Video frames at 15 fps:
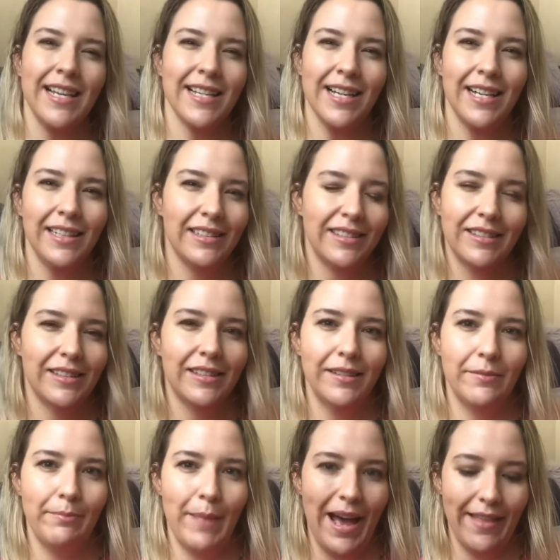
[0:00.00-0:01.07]
These aren't
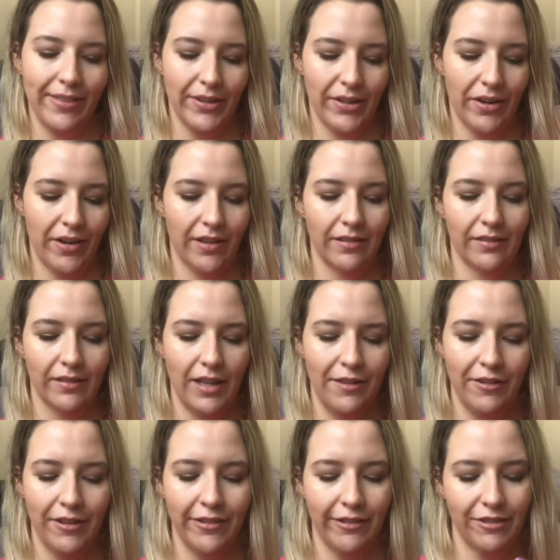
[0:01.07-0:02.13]
matte though.
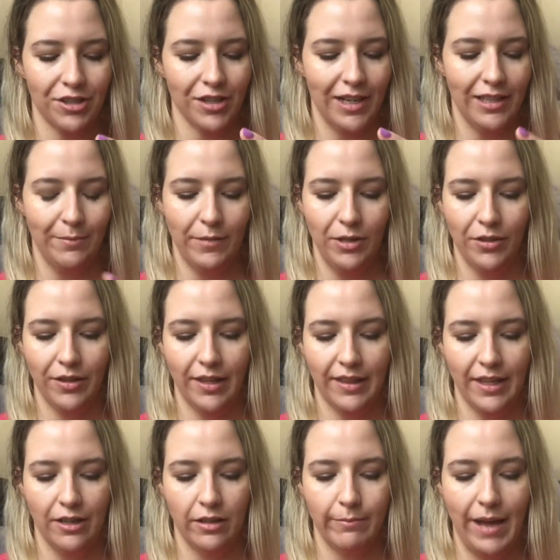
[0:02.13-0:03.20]
If you've ever tried them, you know
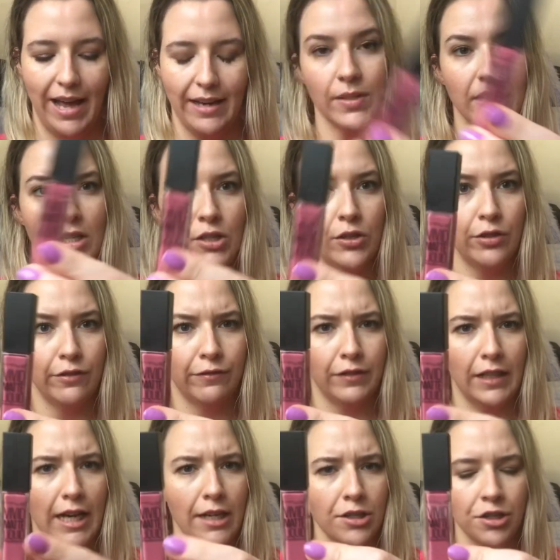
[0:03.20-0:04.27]
that they're not matte. This one's in Nude
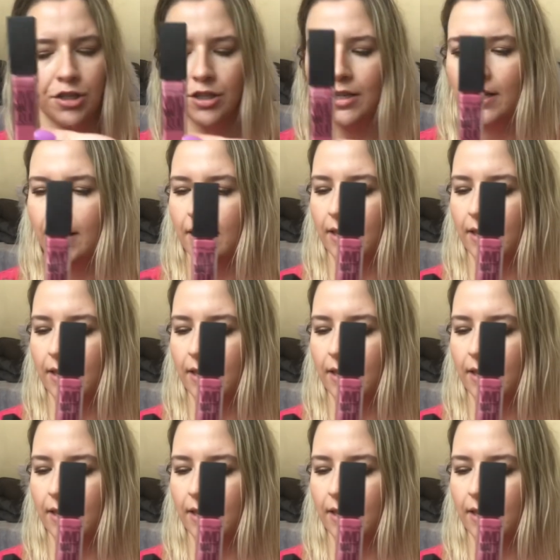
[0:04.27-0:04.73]
Flush.